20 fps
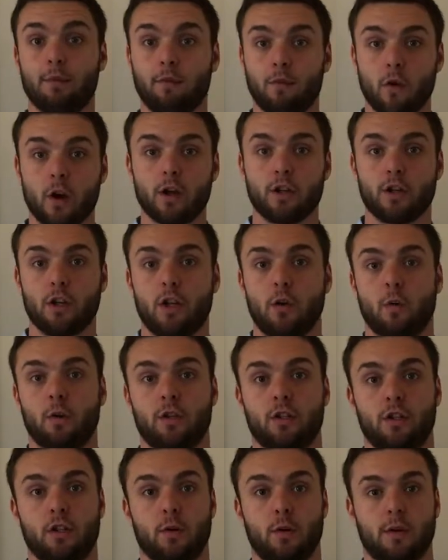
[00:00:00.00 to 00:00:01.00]
before I show you what
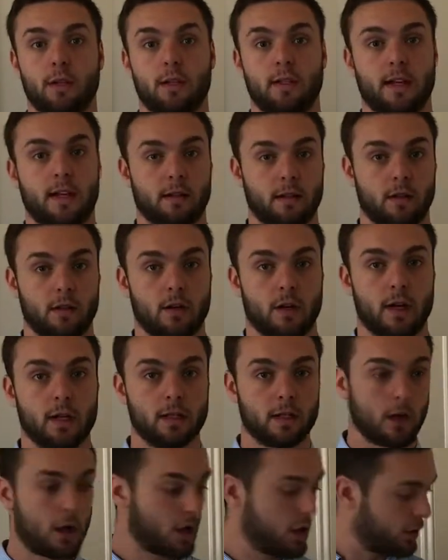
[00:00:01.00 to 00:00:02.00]
to do with this exercise,
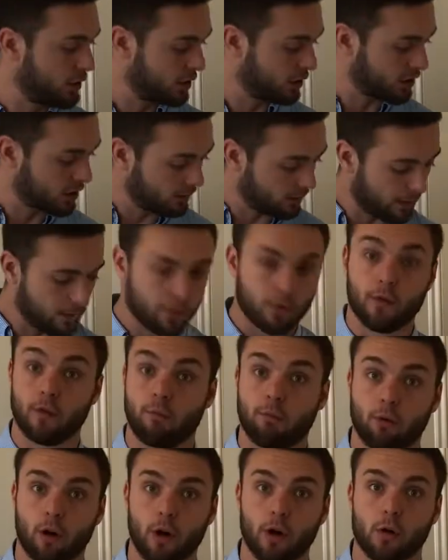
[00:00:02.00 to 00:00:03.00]
I'm just going to run through the
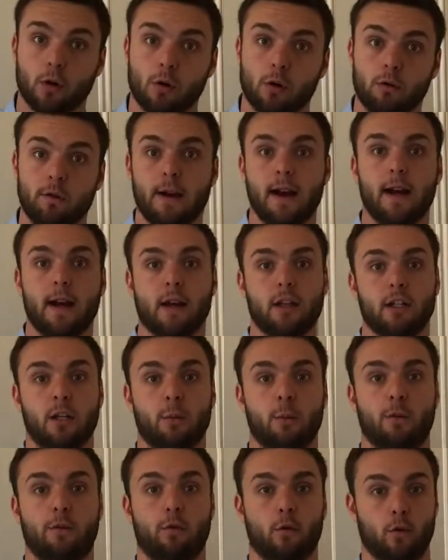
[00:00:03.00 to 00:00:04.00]
protocol of how to actually
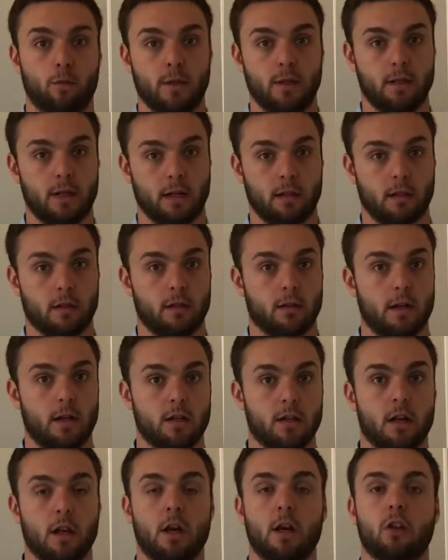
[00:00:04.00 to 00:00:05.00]
perform this exercise.
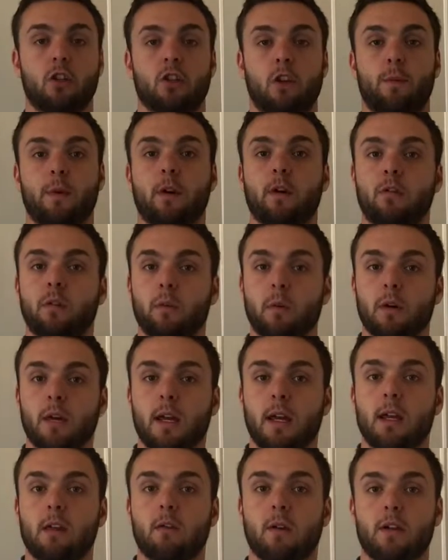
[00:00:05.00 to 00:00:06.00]
So because we want to
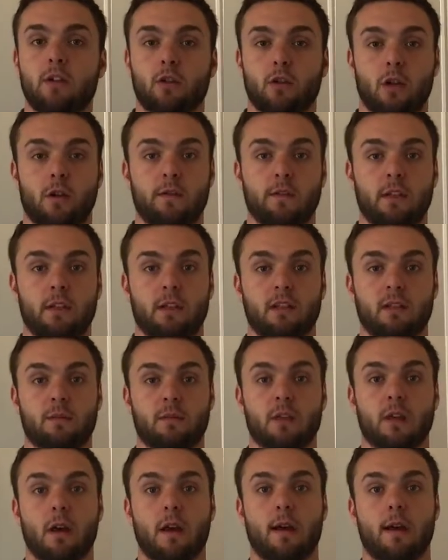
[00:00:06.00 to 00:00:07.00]
increase your nervous
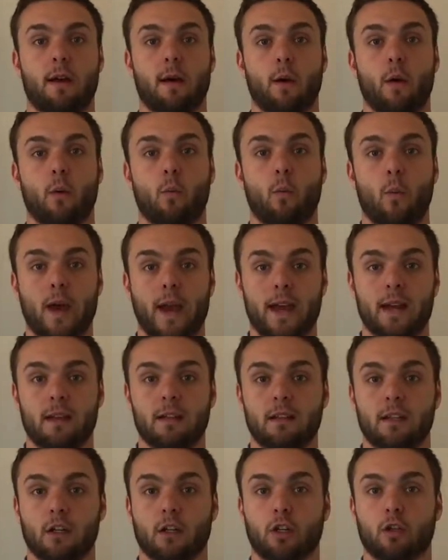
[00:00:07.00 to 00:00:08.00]
system's
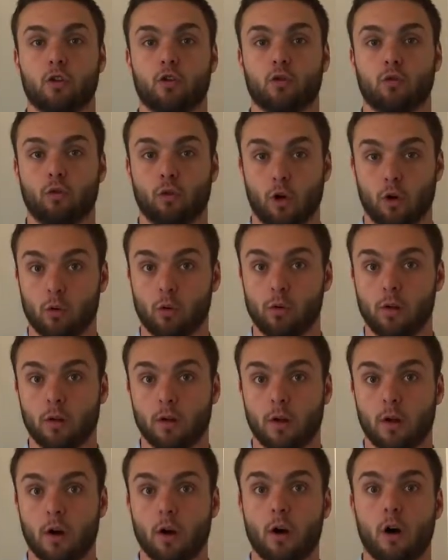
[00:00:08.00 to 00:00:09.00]
awareness and control
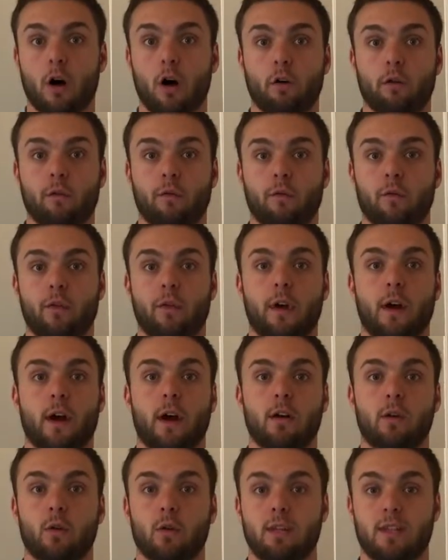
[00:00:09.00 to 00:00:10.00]
of
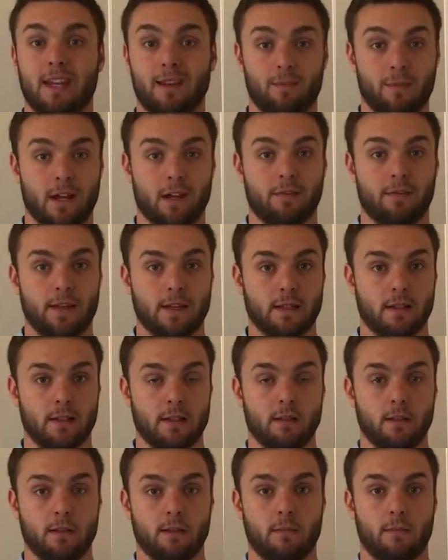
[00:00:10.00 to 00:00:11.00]
your deep neck
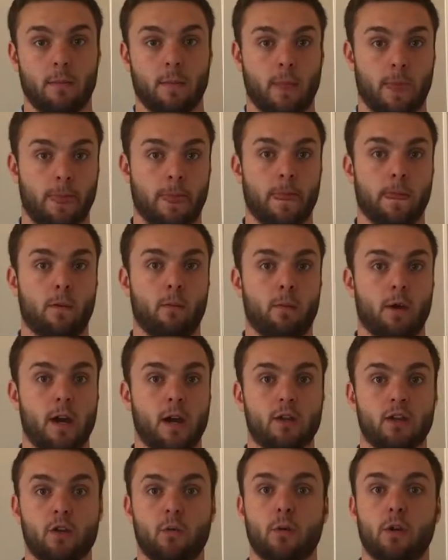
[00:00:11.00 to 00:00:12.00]
flexors, then we
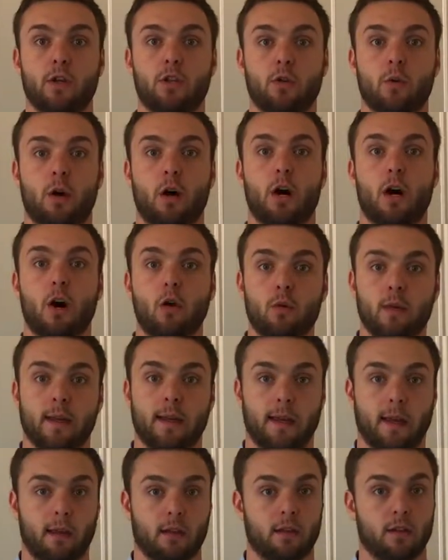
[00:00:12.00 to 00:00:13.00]
actually want to do a
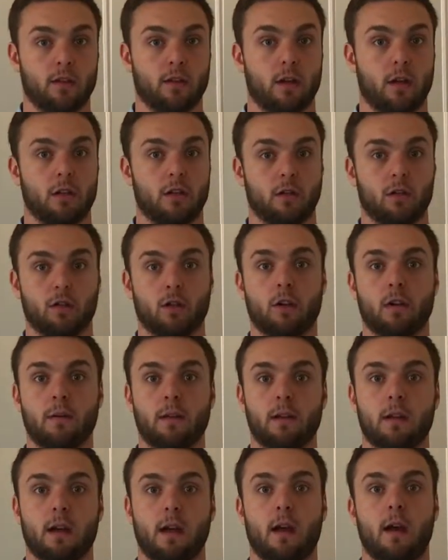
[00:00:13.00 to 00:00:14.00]
holding exercise. So it's not going
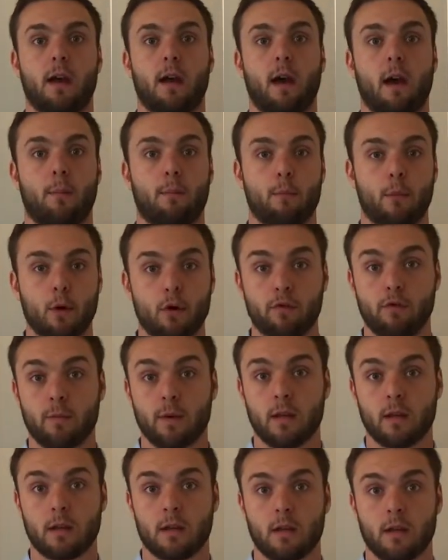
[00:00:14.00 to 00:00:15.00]
to be a
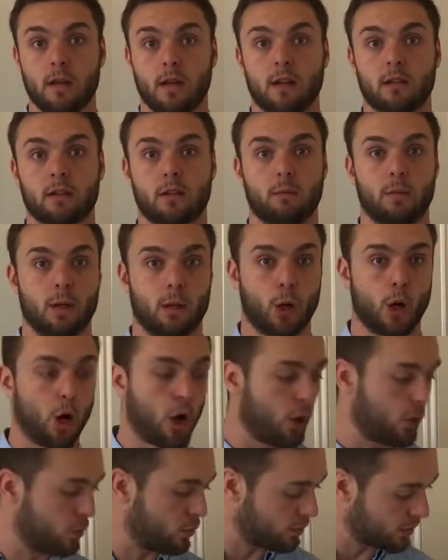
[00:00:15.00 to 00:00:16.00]
movement, it's going to be a
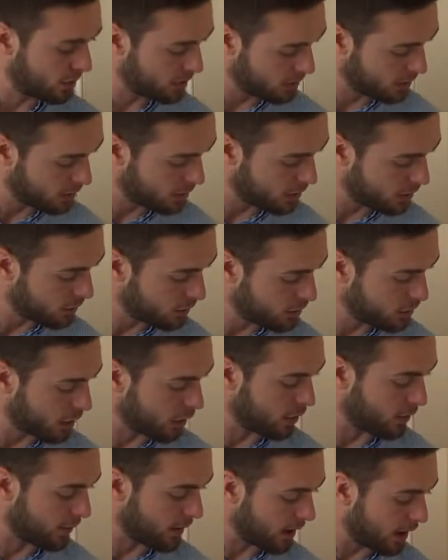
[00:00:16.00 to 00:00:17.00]
hold.
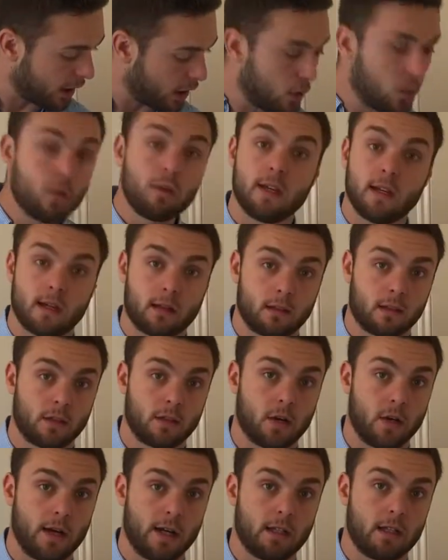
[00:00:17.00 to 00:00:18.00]
So we hold the
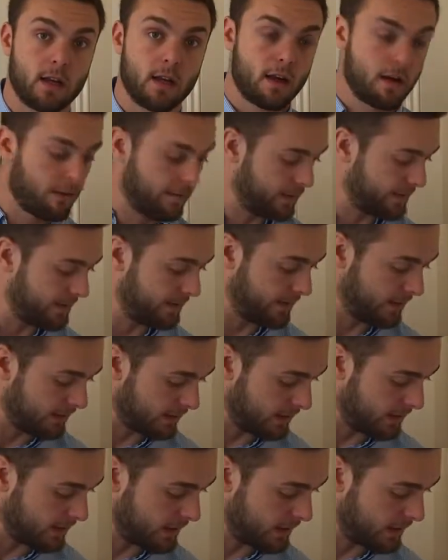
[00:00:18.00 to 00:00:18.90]
exercise for 60